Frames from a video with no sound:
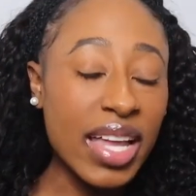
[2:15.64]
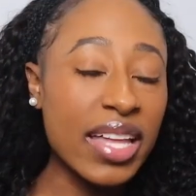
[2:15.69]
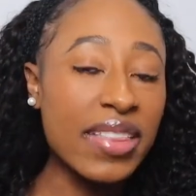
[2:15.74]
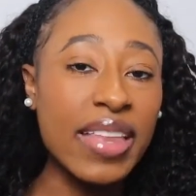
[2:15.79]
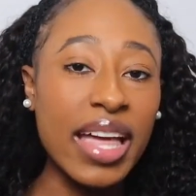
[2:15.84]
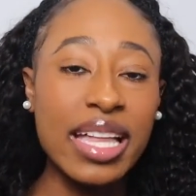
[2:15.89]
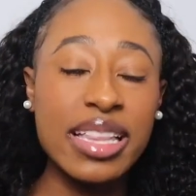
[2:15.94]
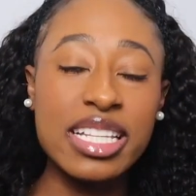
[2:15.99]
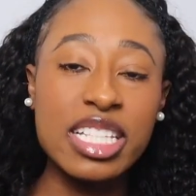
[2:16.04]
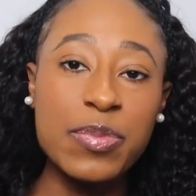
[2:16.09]

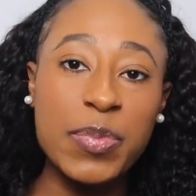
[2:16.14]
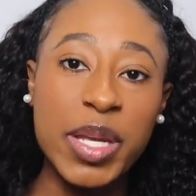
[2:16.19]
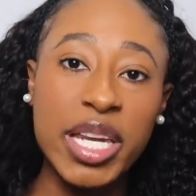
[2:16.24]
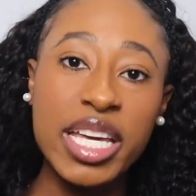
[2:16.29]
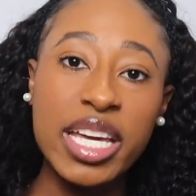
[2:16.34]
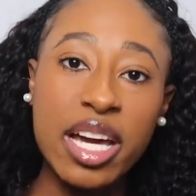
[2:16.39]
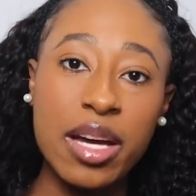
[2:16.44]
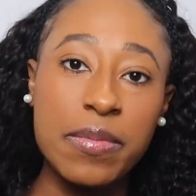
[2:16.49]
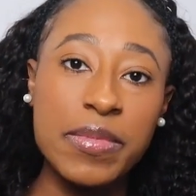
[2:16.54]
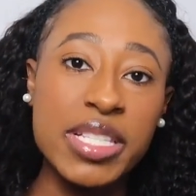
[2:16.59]
that the
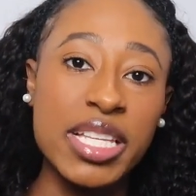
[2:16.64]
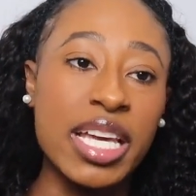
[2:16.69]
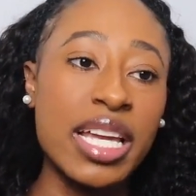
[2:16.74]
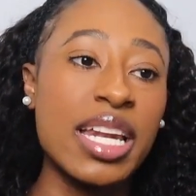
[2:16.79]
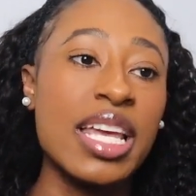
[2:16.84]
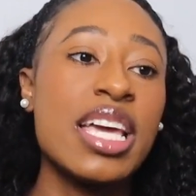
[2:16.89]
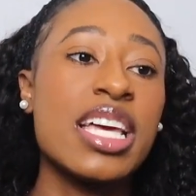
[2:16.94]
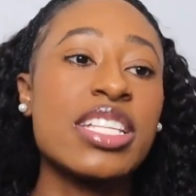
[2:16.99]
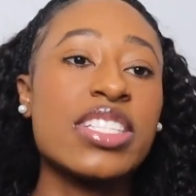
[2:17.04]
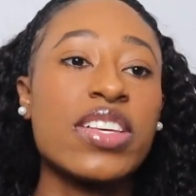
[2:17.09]
Speedy comes
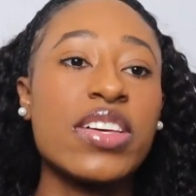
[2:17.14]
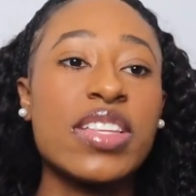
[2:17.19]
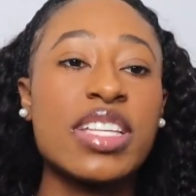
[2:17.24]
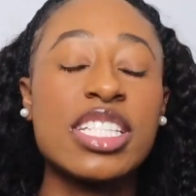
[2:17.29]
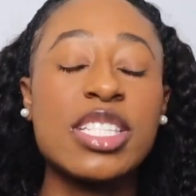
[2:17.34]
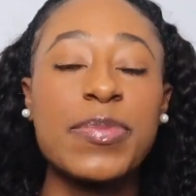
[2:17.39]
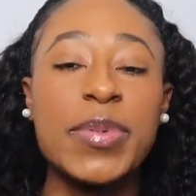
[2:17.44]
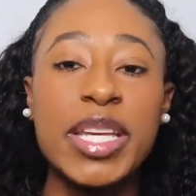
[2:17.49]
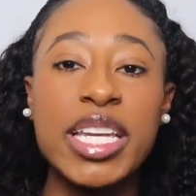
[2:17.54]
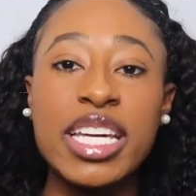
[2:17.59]
in. So the
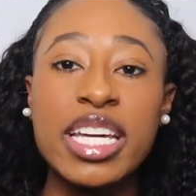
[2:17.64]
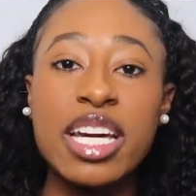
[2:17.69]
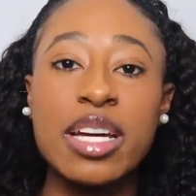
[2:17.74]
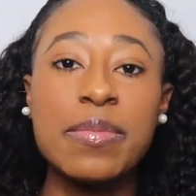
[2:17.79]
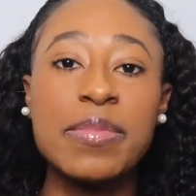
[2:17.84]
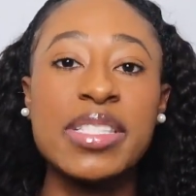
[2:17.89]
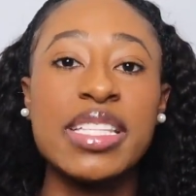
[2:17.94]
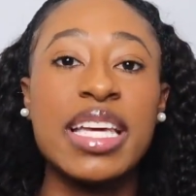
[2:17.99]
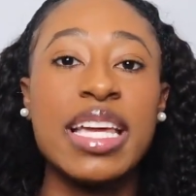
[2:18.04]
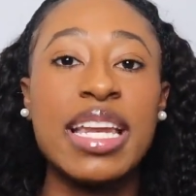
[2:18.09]
Speedy
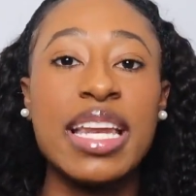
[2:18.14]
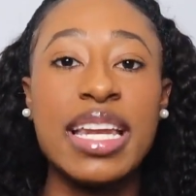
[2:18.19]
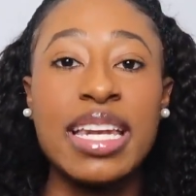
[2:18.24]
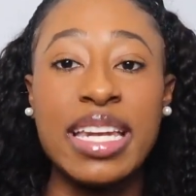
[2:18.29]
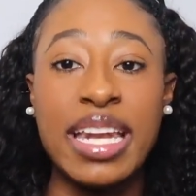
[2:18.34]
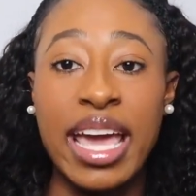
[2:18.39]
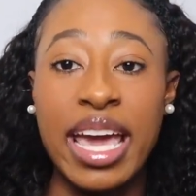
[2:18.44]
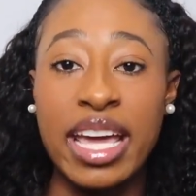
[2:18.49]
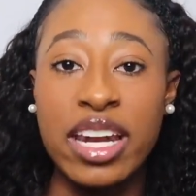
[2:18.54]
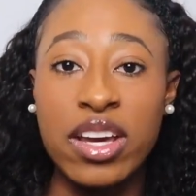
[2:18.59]
comes
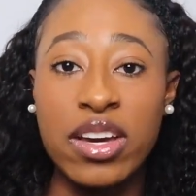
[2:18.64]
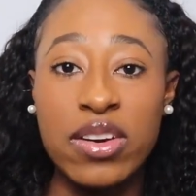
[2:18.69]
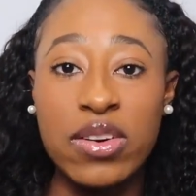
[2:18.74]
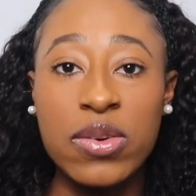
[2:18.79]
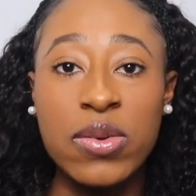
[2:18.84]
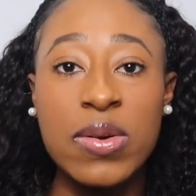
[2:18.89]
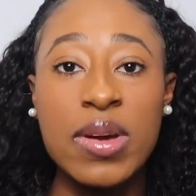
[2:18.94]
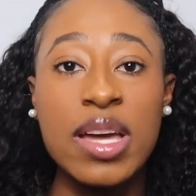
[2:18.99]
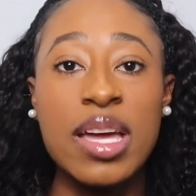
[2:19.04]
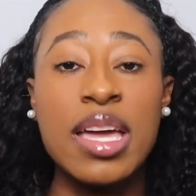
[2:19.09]
in
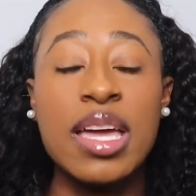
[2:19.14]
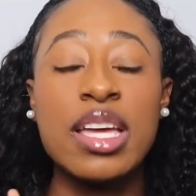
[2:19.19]
nano,